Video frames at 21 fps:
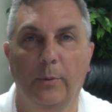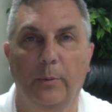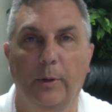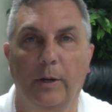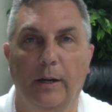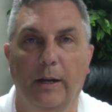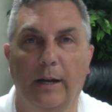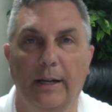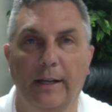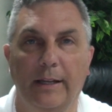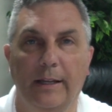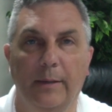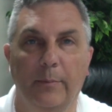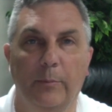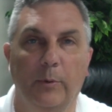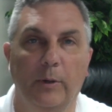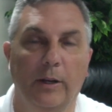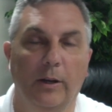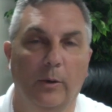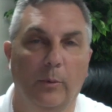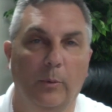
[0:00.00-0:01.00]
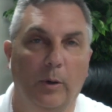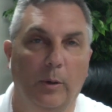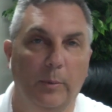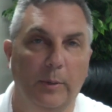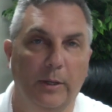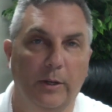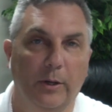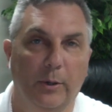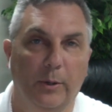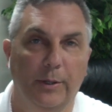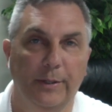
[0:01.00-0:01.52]
where I am, we are what
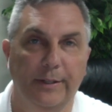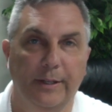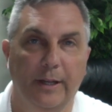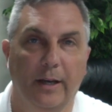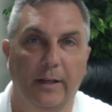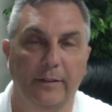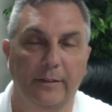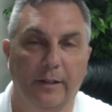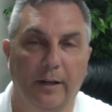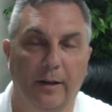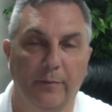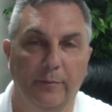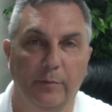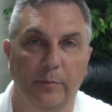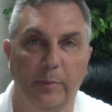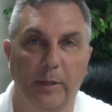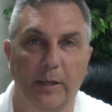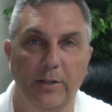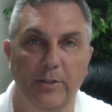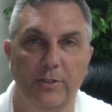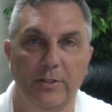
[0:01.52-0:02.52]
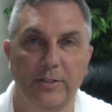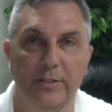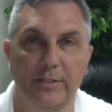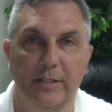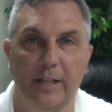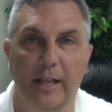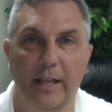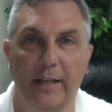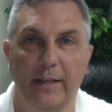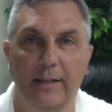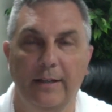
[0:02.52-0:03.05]
we call a non-confirmation
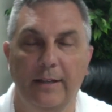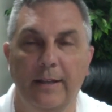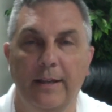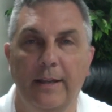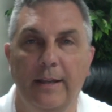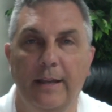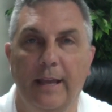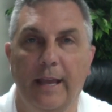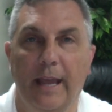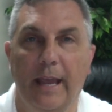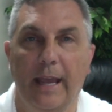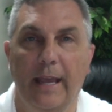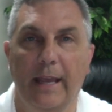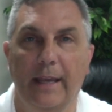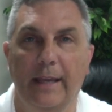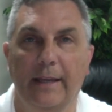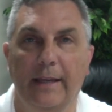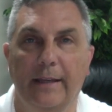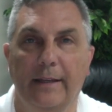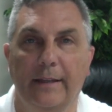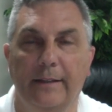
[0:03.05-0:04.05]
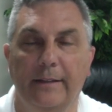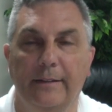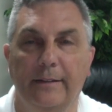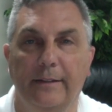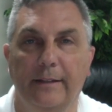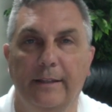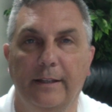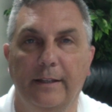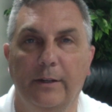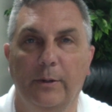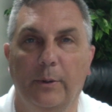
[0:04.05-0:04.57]
state. And
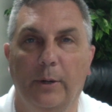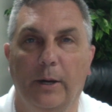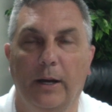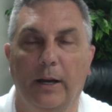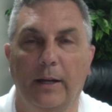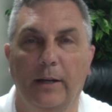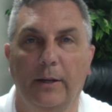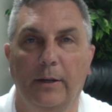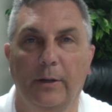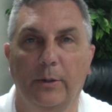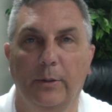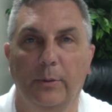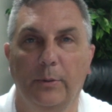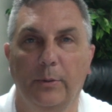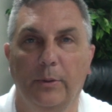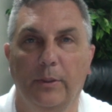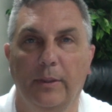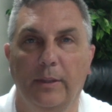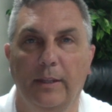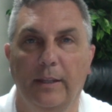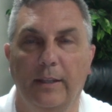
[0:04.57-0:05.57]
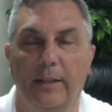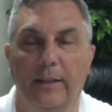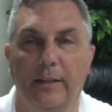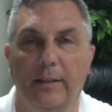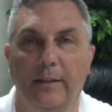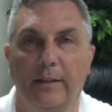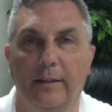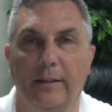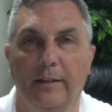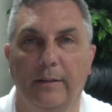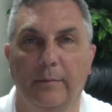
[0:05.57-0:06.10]
in Ohio, the
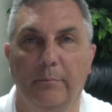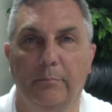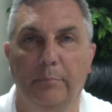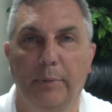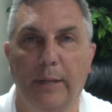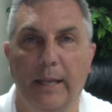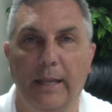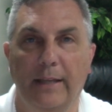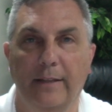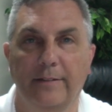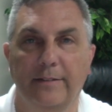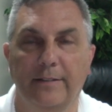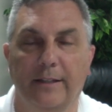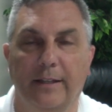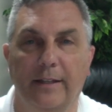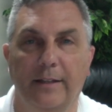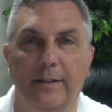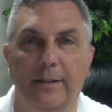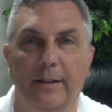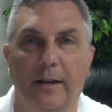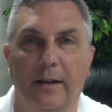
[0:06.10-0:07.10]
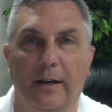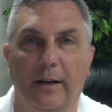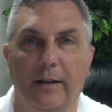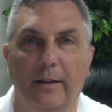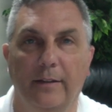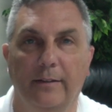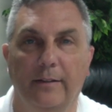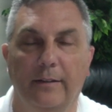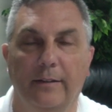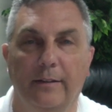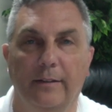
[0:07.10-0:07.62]
banks
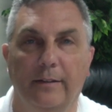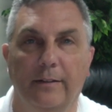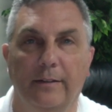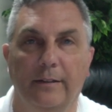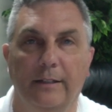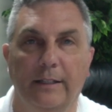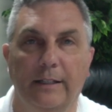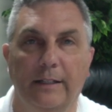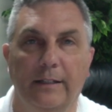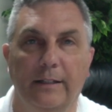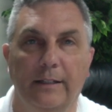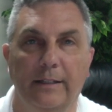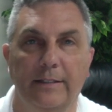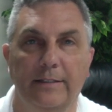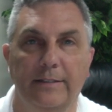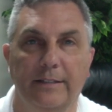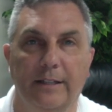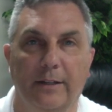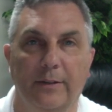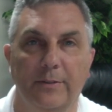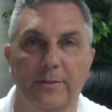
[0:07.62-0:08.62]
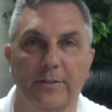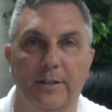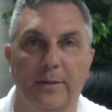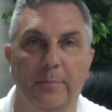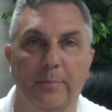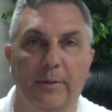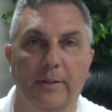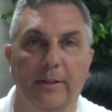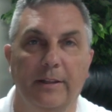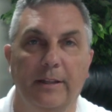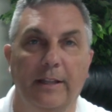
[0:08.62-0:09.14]
cannot legally sell
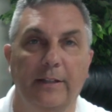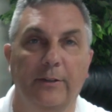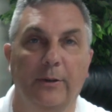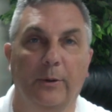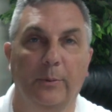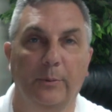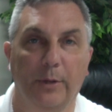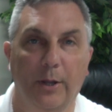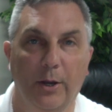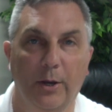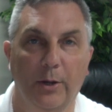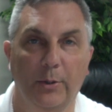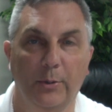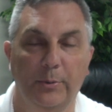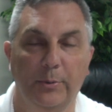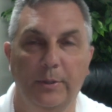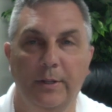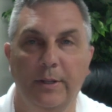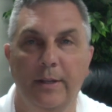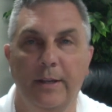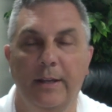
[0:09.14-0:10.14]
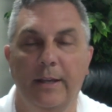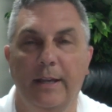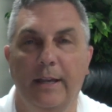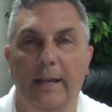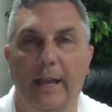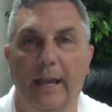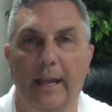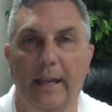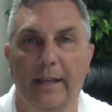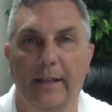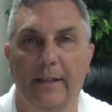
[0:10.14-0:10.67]
something they don't own.
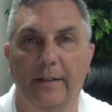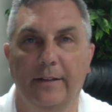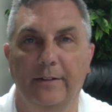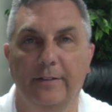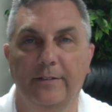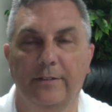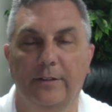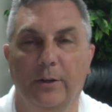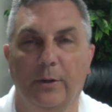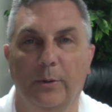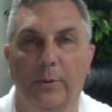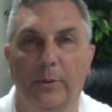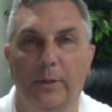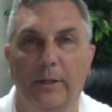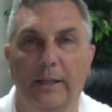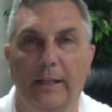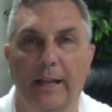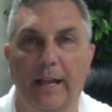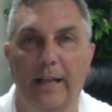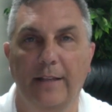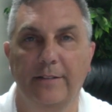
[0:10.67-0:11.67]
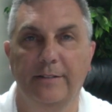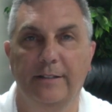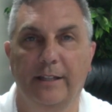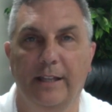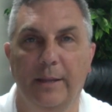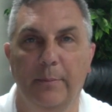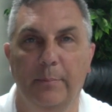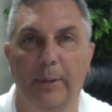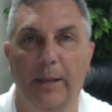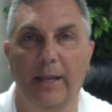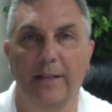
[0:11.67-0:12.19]
And so it has to
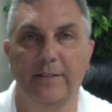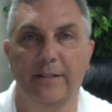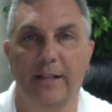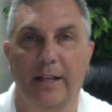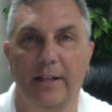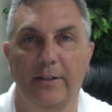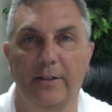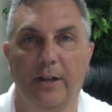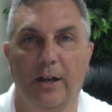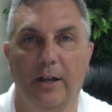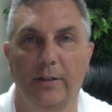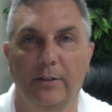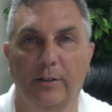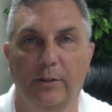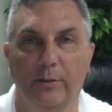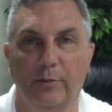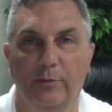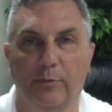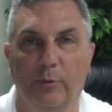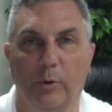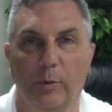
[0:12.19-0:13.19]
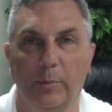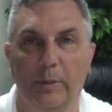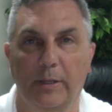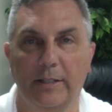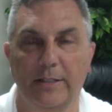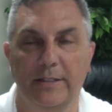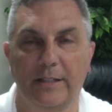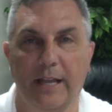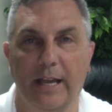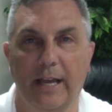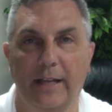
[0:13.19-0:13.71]
get past that non-conforming
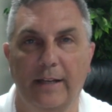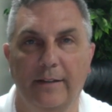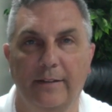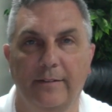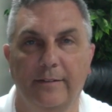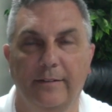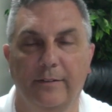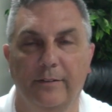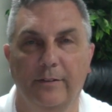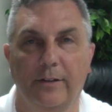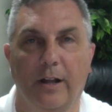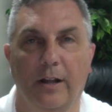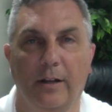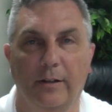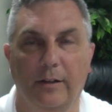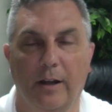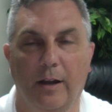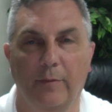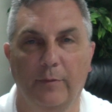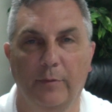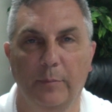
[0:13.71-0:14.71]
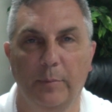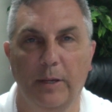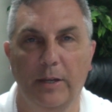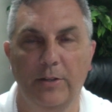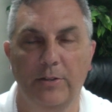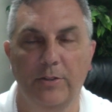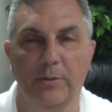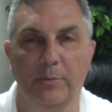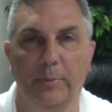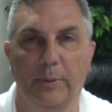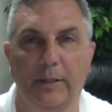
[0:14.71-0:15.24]
status and
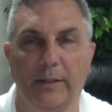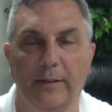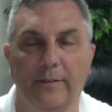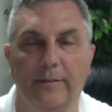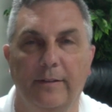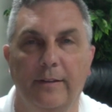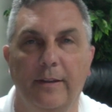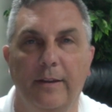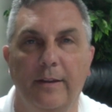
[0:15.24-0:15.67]
non-confirmation piece.